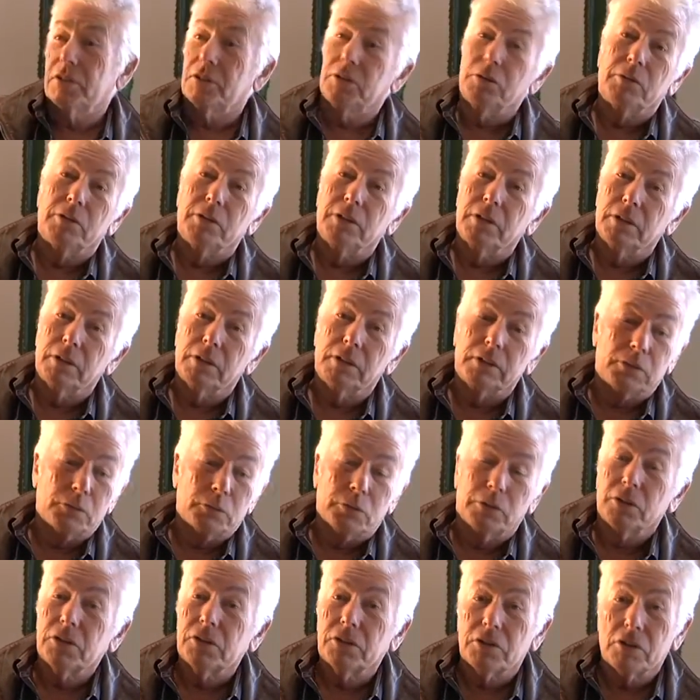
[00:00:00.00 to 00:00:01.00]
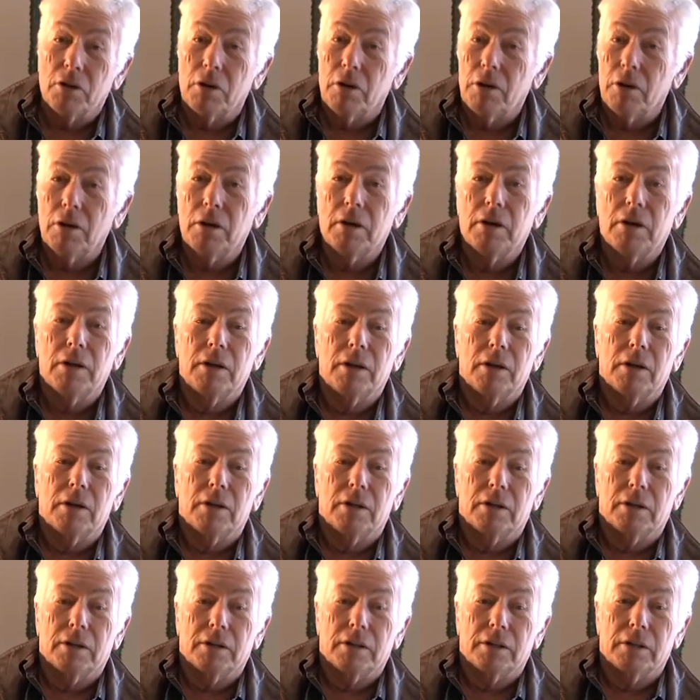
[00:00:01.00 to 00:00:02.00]
shooting, doing a song
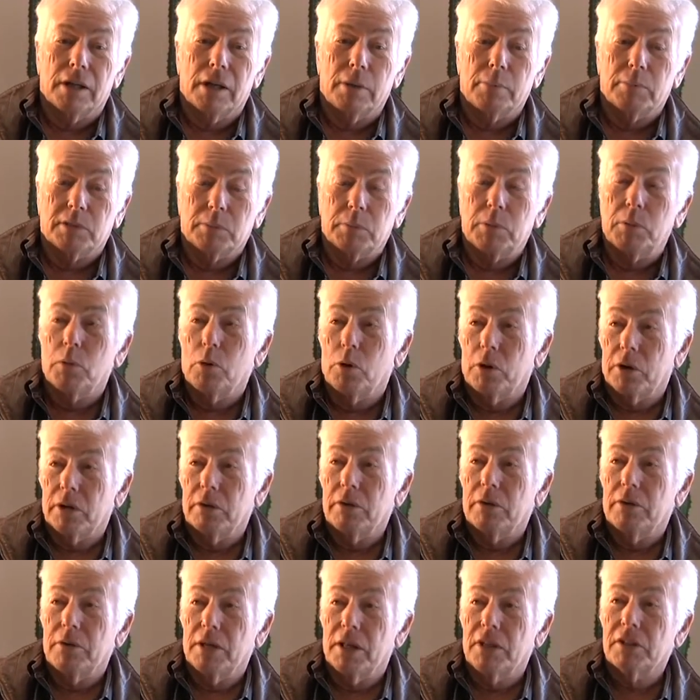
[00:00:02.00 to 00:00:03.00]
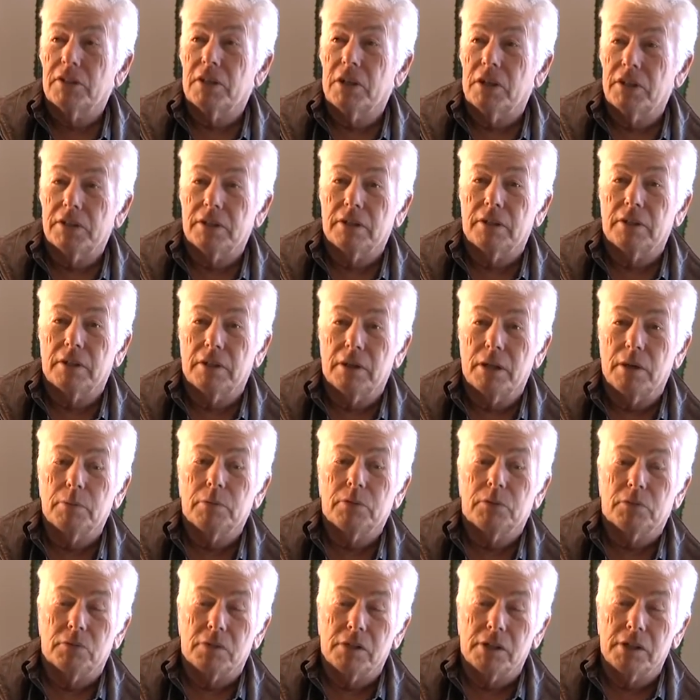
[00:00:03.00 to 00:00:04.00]
and I happened to be working on that session, and that
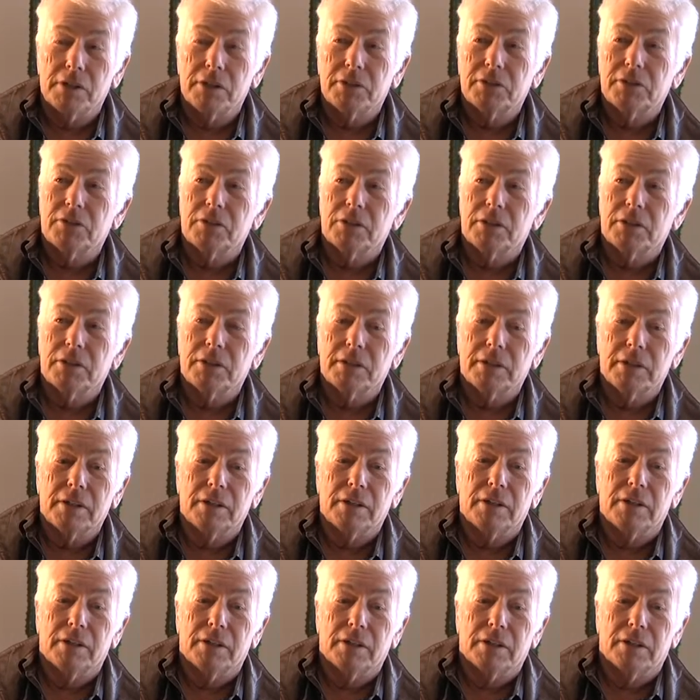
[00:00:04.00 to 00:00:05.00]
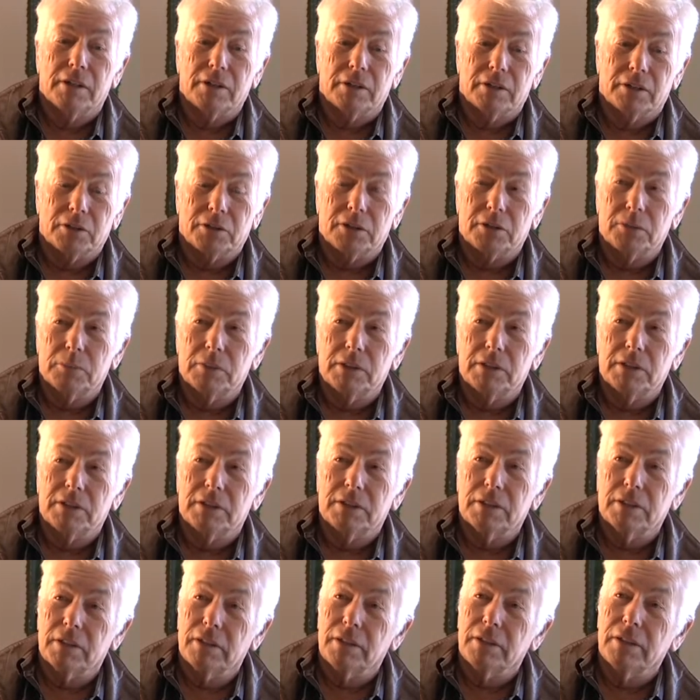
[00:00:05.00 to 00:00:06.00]
was really interesting. Got to
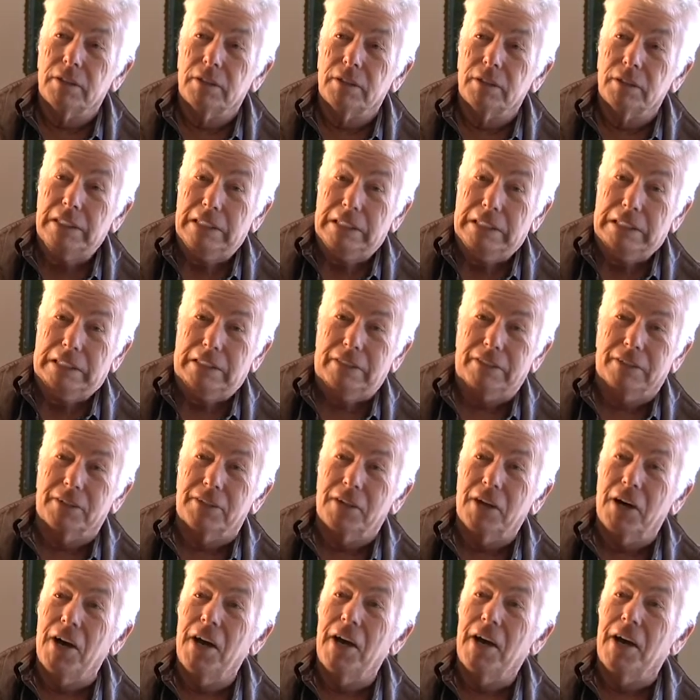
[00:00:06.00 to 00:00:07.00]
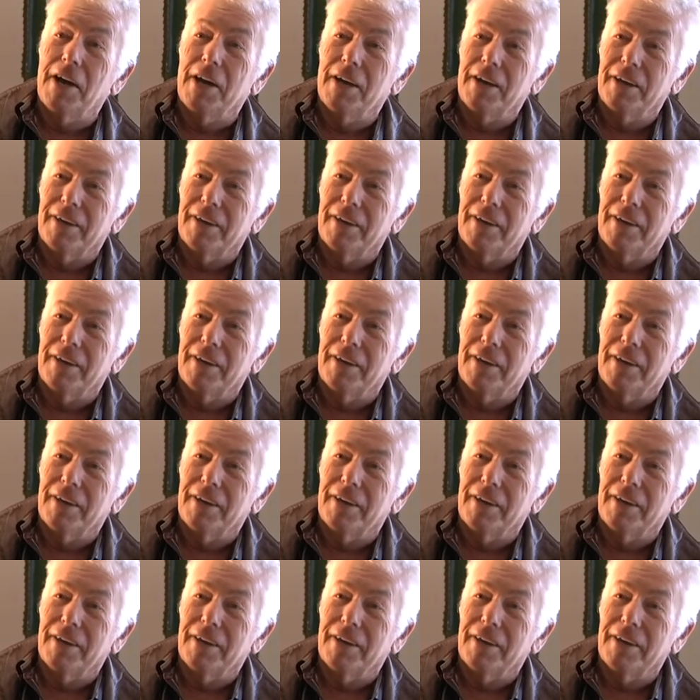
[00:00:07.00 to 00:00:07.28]
meet uh, the guy.